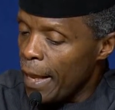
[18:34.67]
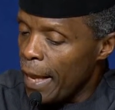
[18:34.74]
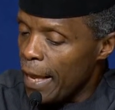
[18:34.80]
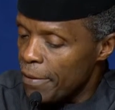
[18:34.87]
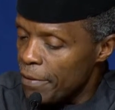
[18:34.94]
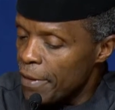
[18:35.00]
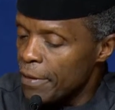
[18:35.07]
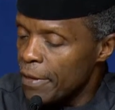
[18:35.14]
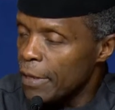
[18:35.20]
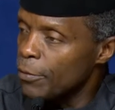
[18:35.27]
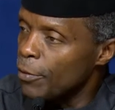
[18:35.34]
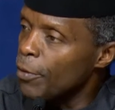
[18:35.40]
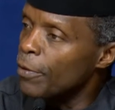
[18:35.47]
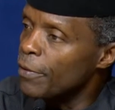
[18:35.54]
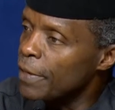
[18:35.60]
I think that
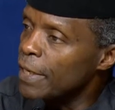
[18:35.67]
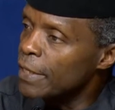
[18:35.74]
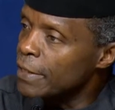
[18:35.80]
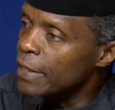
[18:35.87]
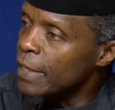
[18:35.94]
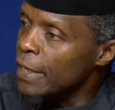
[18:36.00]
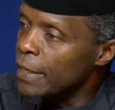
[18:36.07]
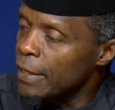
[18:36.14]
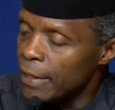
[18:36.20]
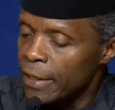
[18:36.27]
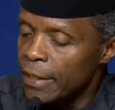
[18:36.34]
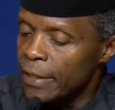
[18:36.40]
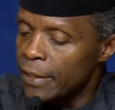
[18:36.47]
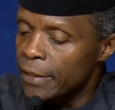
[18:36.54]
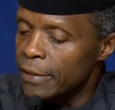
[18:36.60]
all they're saying
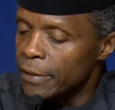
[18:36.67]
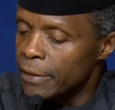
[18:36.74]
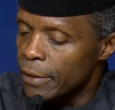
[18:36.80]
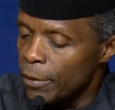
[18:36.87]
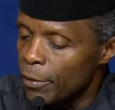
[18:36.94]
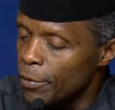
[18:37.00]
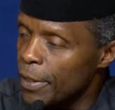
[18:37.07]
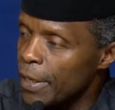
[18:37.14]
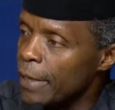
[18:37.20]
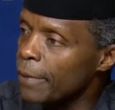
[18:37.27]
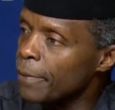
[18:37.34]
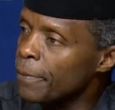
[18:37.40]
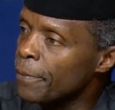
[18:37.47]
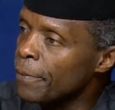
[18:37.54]
is, okay,